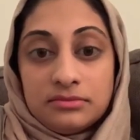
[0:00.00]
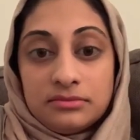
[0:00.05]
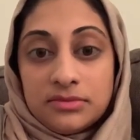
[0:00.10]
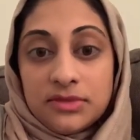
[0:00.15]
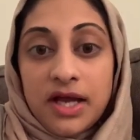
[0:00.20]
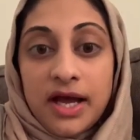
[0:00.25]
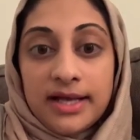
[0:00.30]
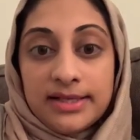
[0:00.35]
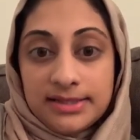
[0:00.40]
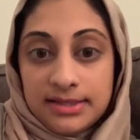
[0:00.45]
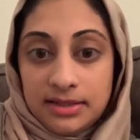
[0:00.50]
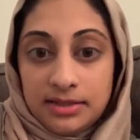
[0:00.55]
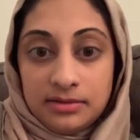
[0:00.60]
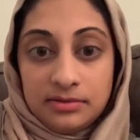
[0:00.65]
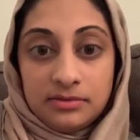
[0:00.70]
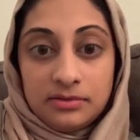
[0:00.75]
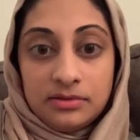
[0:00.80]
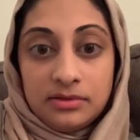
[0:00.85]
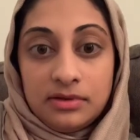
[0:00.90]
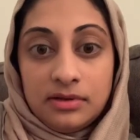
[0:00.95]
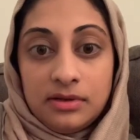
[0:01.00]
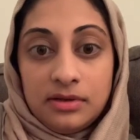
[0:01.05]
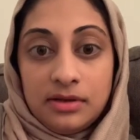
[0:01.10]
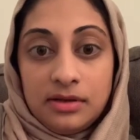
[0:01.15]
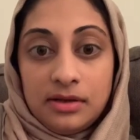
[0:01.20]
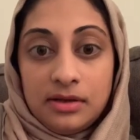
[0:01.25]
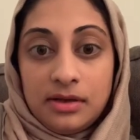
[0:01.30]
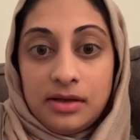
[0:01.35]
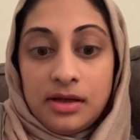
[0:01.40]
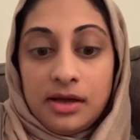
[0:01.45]
cousin.
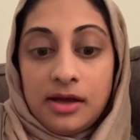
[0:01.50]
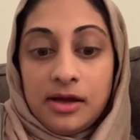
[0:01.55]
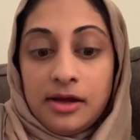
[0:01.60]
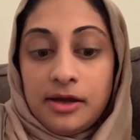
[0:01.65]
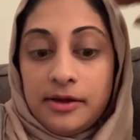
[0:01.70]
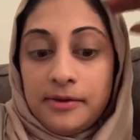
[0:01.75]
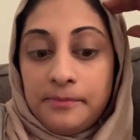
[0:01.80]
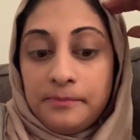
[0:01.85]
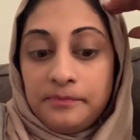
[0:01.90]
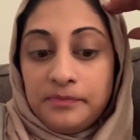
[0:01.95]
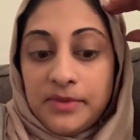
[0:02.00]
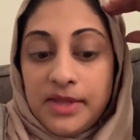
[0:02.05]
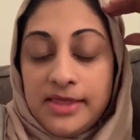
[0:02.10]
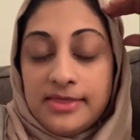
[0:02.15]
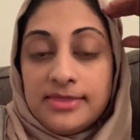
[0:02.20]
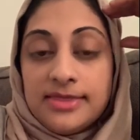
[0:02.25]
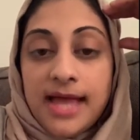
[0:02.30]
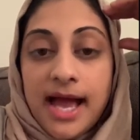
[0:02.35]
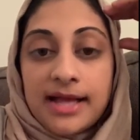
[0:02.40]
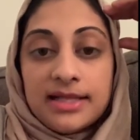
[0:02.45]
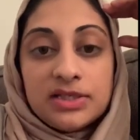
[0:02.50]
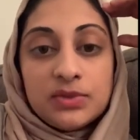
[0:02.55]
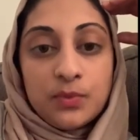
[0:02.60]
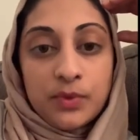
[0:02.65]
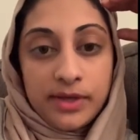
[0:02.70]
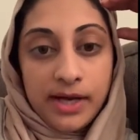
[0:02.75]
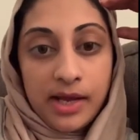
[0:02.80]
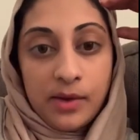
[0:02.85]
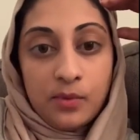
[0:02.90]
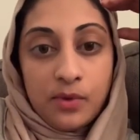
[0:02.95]
And that's
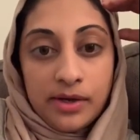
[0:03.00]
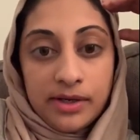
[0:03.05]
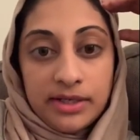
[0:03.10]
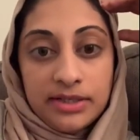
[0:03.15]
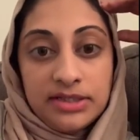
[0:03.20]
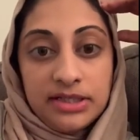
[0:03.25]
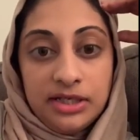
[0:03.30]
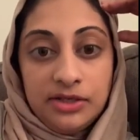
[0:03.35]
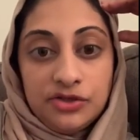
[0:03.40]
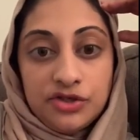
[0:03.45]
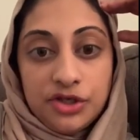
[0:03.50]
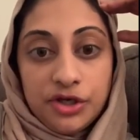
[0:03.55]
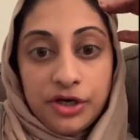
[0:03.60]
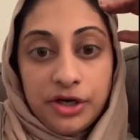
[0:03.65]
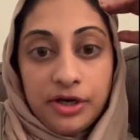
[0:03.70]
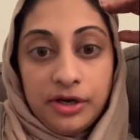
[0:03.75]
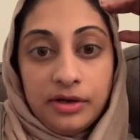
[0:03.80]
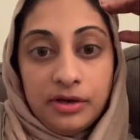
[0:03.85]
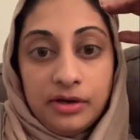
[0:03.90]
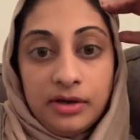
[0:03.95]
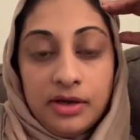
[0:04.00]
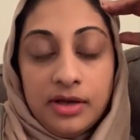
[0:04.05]
what I want to teach her.